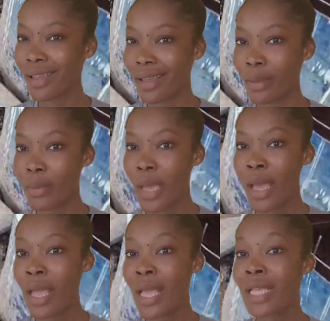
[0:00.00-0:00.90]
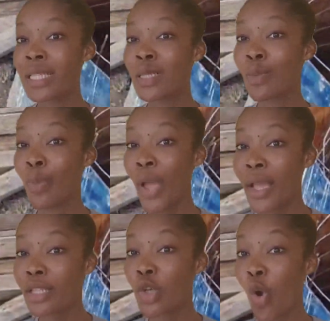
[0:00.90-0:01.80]
to him, he
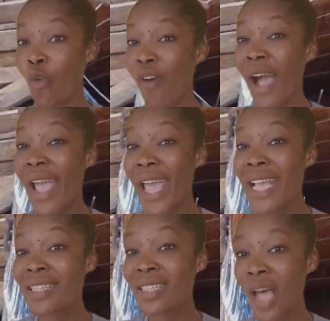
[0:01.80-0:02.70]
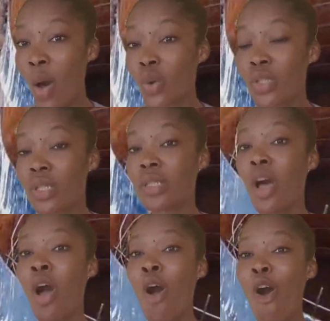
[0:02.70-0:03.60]
spent over
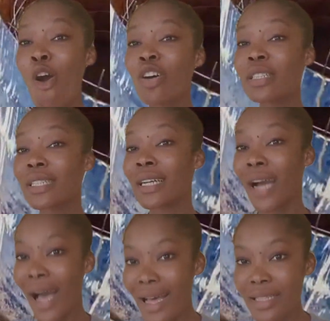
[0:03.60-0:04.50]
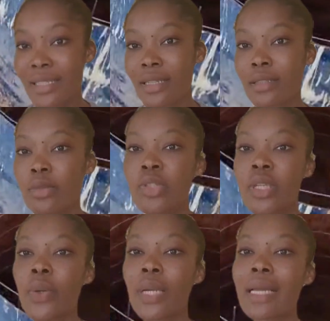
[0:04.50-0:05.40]
8,000 on gas to
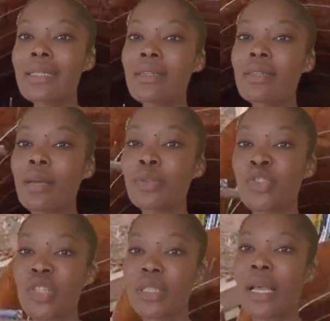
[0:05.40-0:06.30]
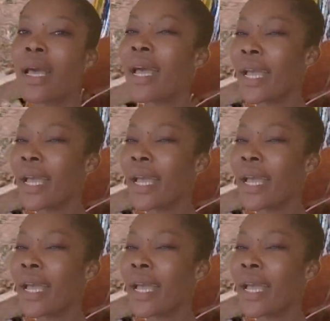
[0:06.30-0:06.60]
sterilize his substrate,